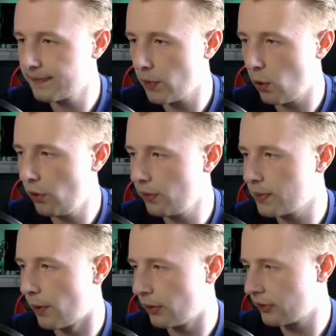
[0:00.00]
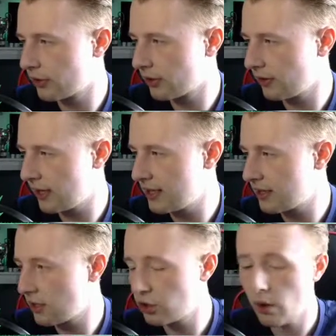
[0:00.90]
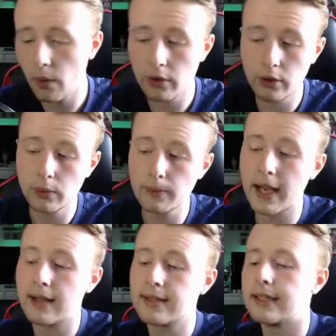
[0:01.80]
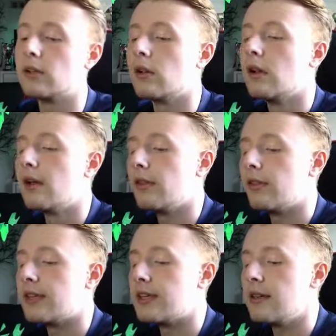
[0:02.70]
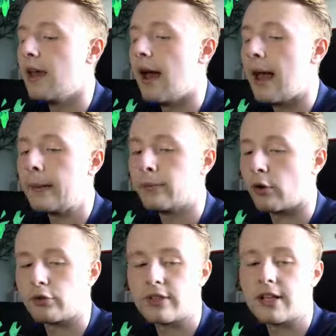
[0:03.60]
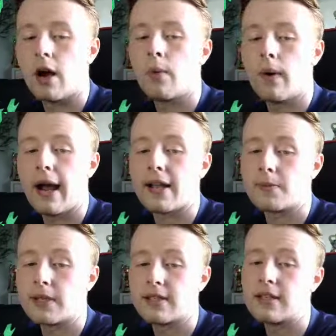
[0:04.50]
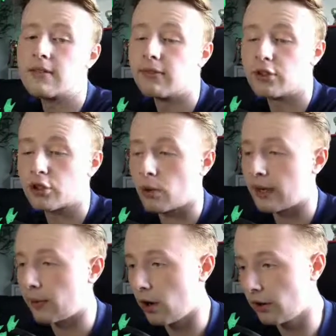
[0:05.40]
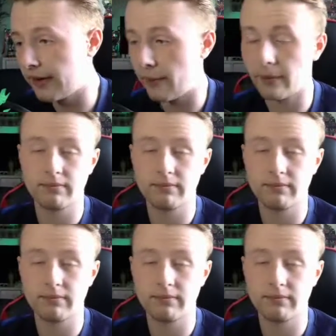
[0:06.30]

all that we want is, do you know who would be ideal? The Rodrigo SBC for a showdown card. Now,